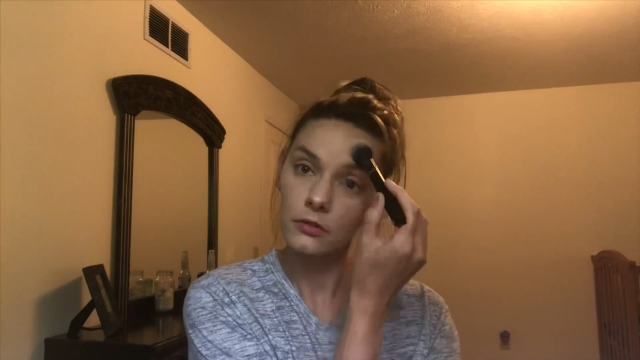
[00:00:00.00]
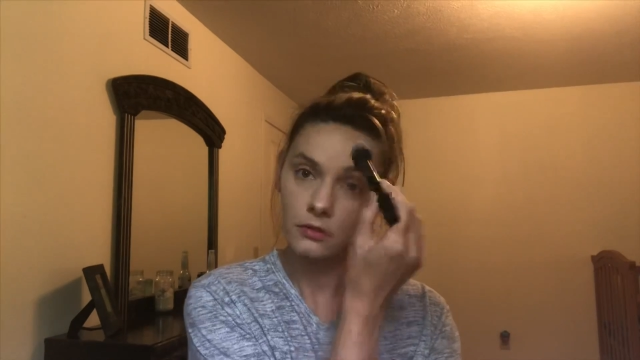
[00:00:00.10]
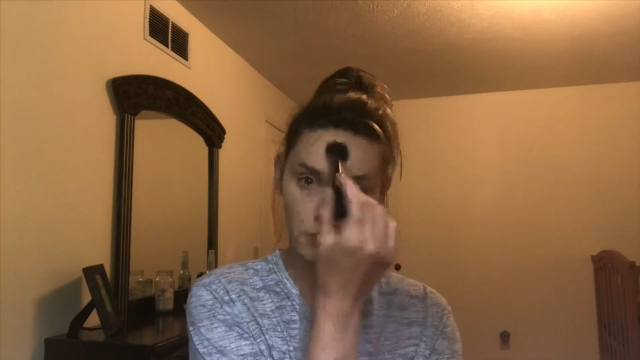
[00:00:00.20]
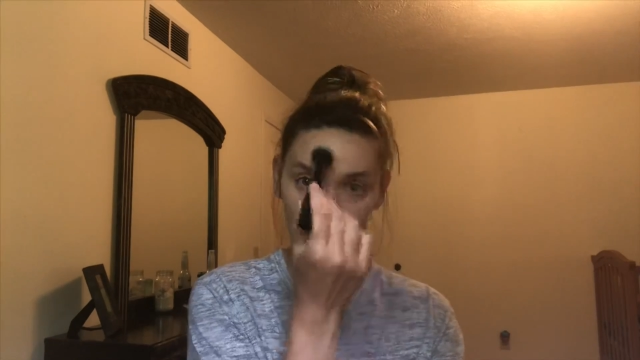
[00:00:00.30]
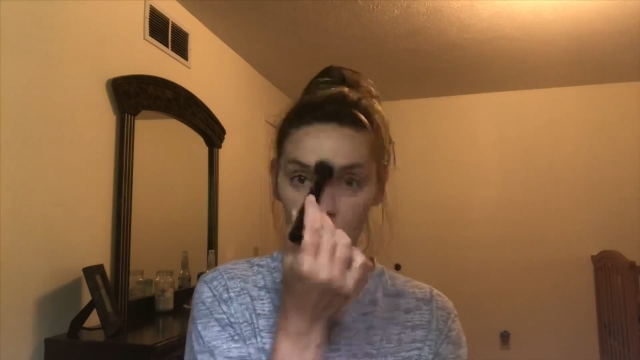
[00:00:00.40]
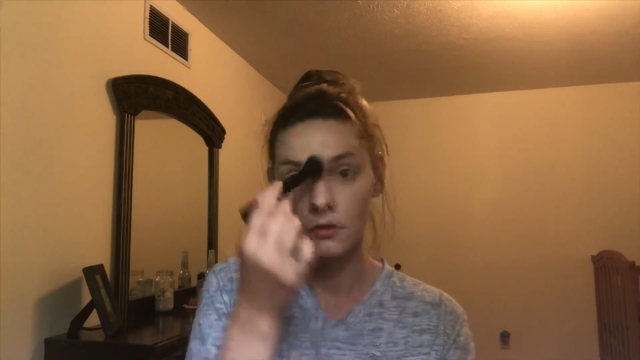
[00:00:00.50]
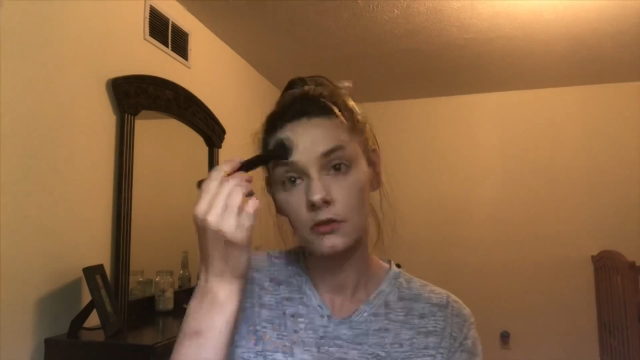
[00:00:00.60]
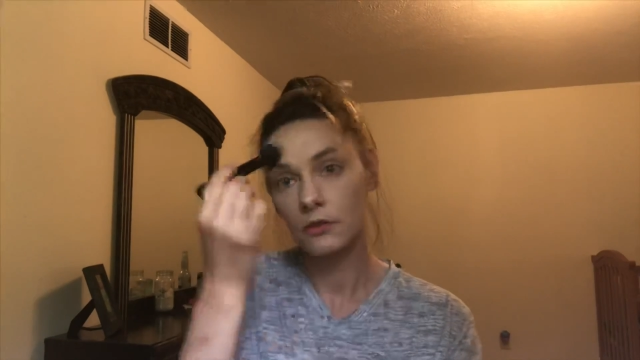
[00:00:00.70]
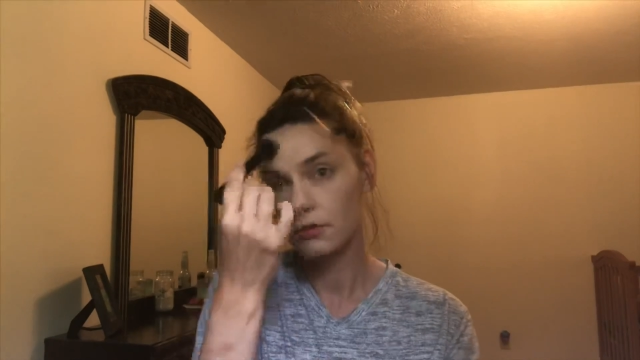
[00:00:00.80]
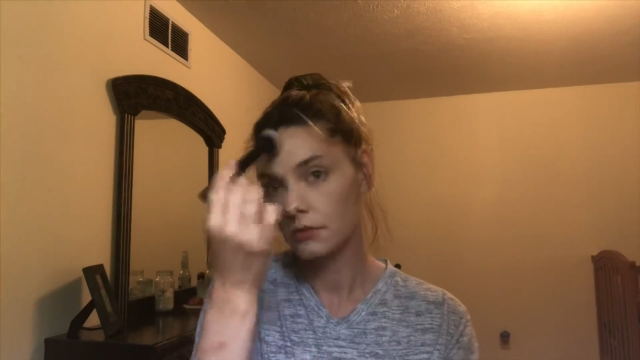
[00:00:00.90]
a larger
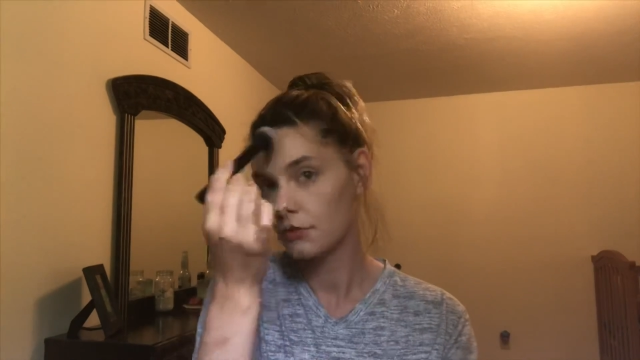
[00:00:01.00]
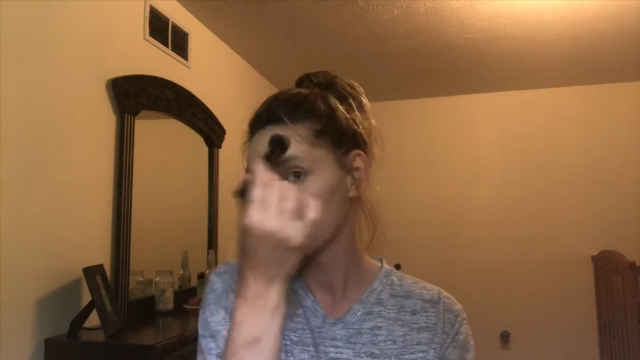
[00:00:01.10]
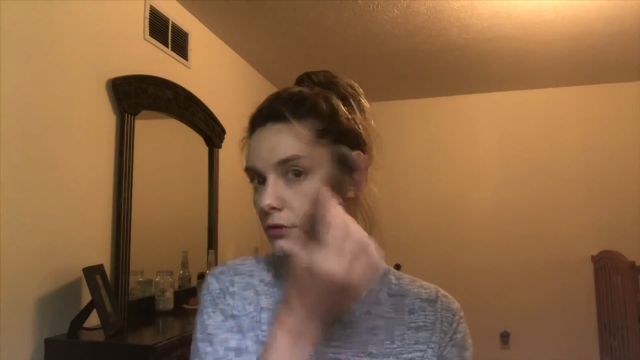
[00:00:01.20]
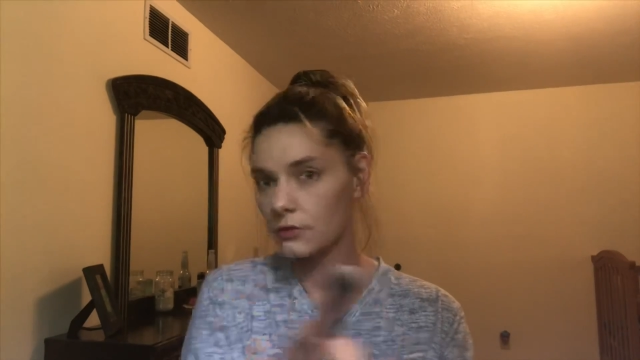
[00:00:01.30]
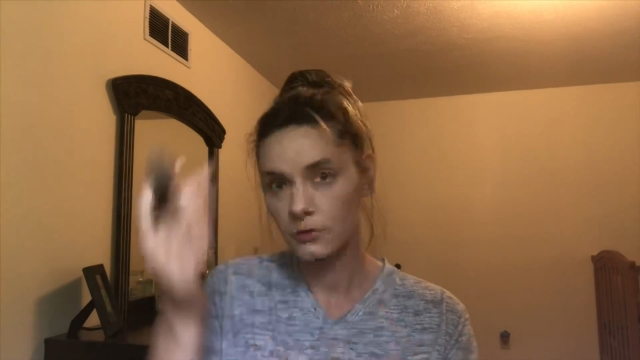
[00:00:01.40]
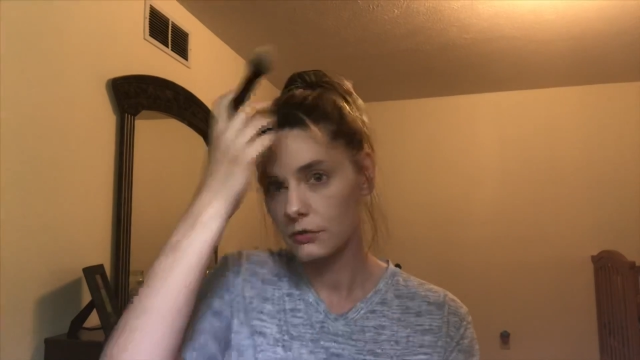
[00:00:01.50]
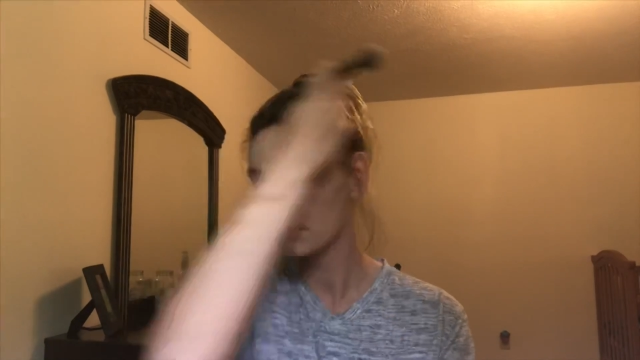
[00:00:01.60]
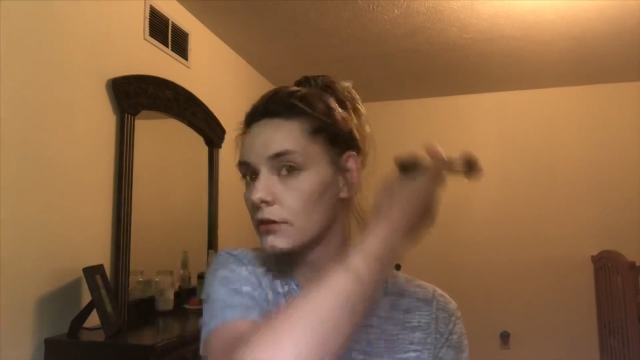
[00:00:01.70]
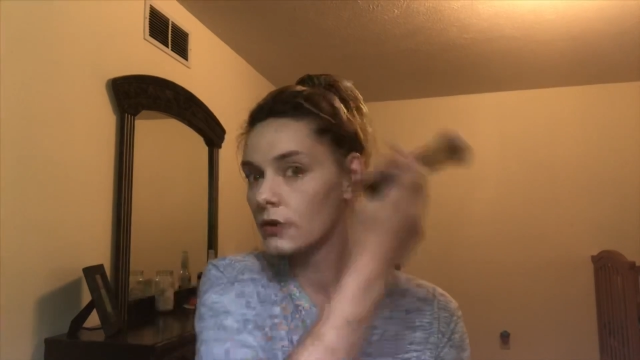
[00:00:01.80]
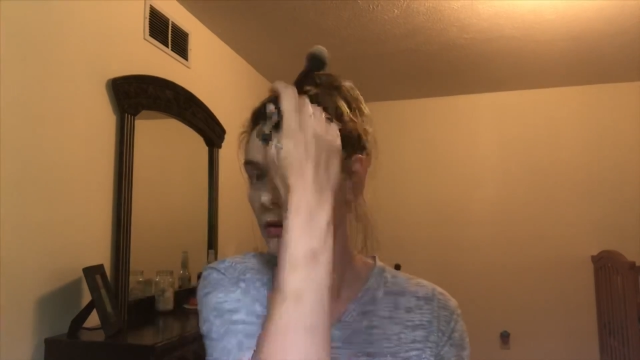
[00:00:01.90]
powder brush and I'll
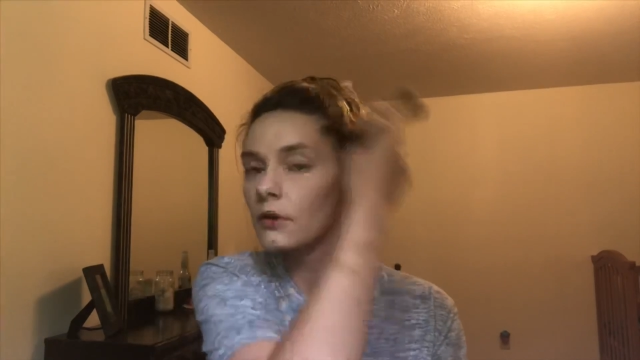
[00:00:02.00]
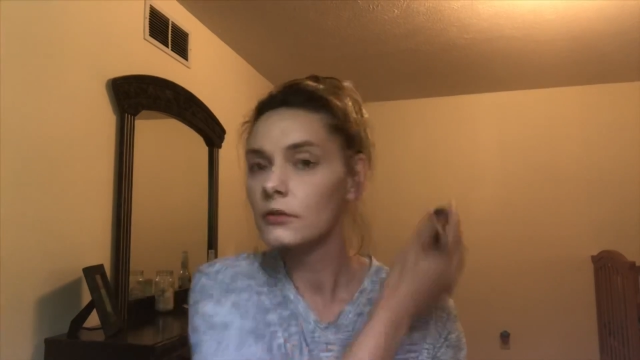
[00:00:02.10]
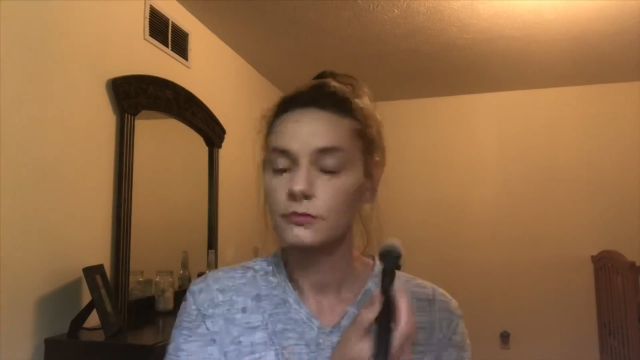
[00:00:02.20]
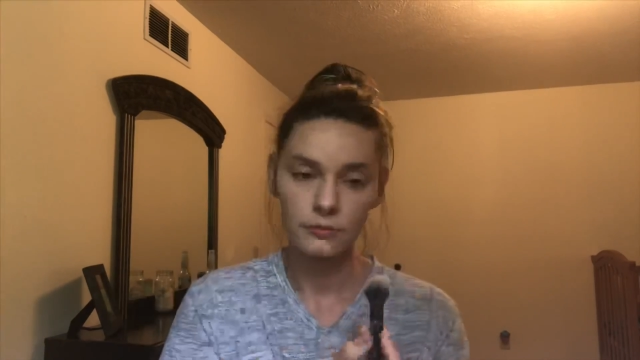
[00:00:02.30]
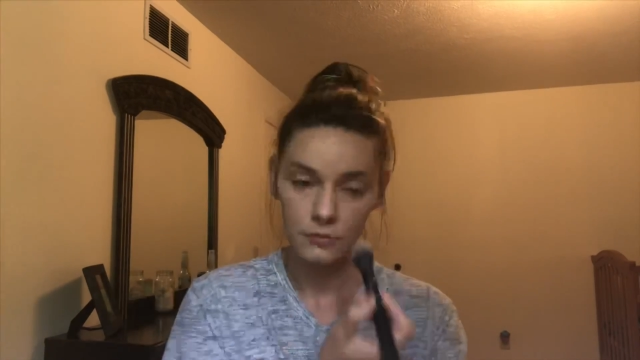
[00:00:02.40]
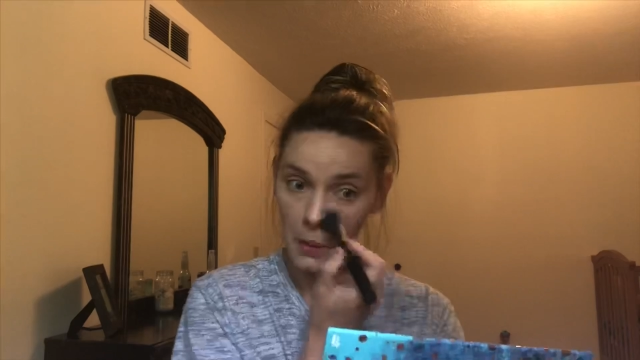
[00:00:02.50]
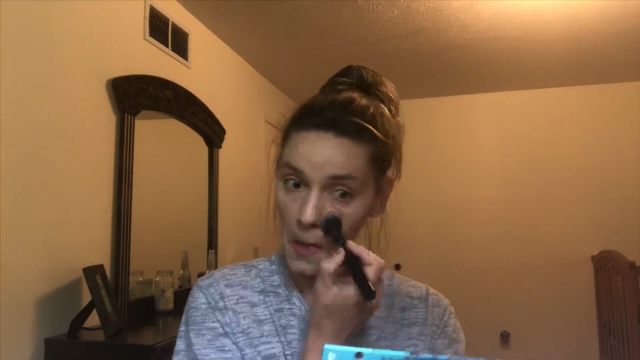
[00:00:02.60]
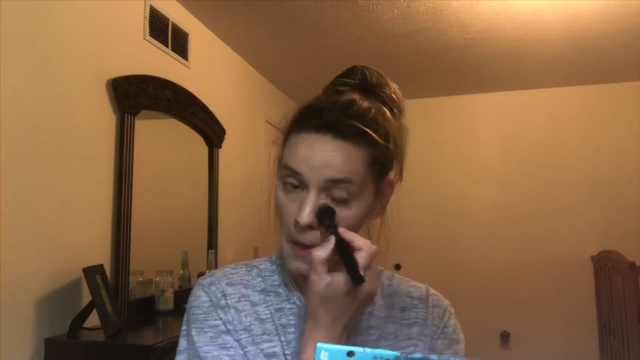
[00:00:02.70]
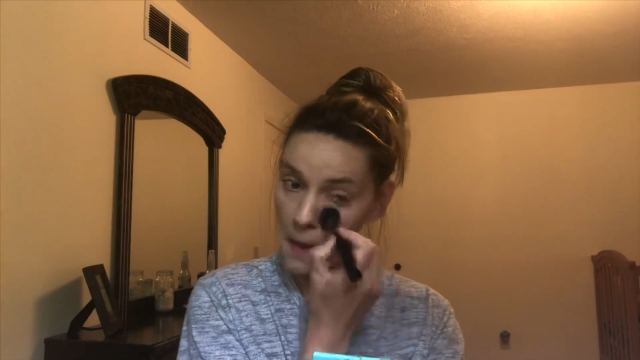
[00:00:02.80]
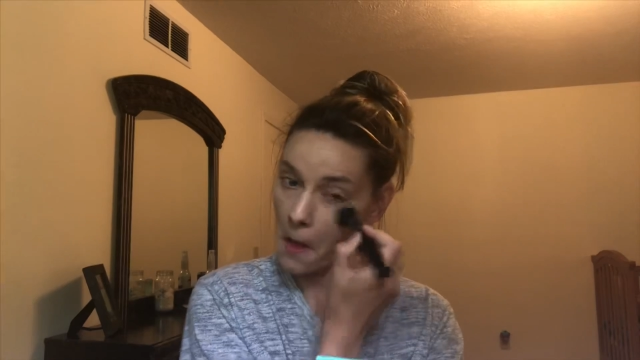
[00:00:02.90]
just set the rest of
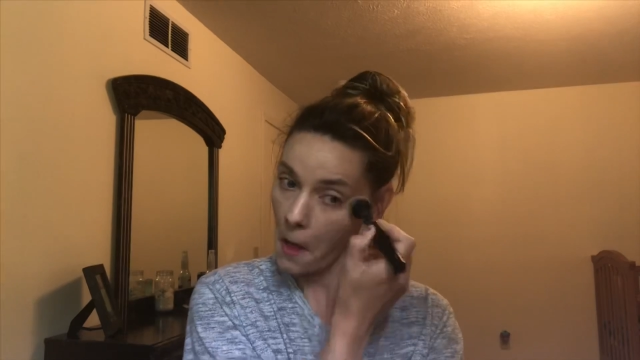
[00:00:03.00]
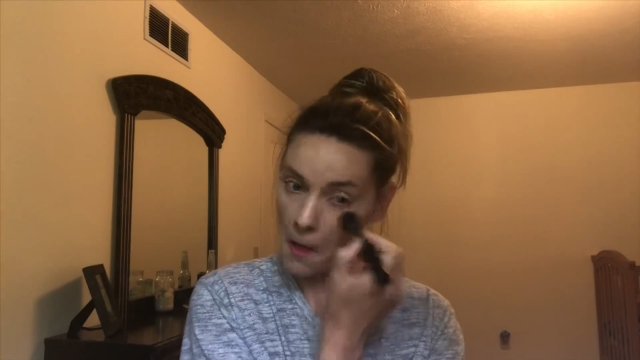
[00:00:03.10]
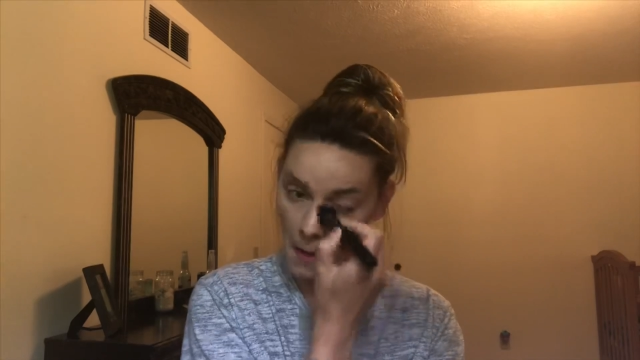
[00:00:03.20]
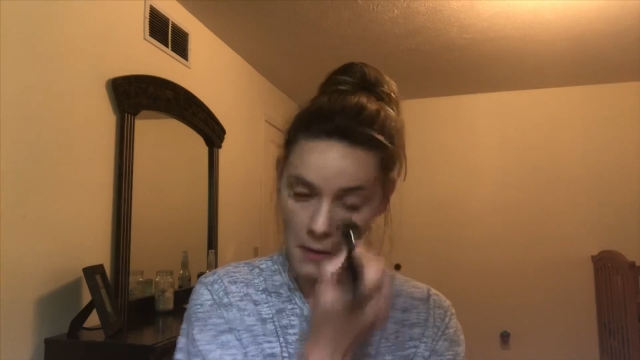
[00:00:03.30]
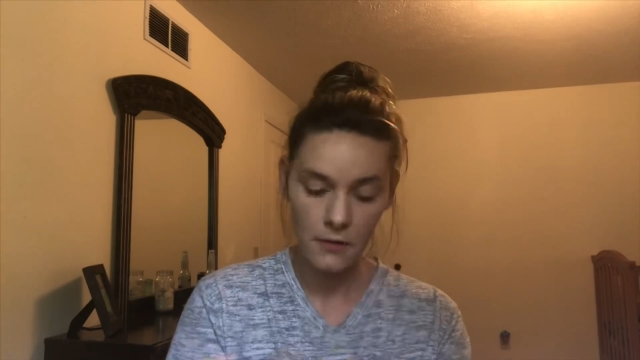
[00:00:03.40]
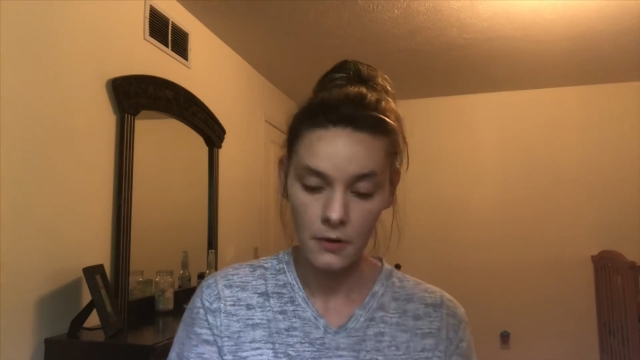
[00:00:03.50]
my face with it as well.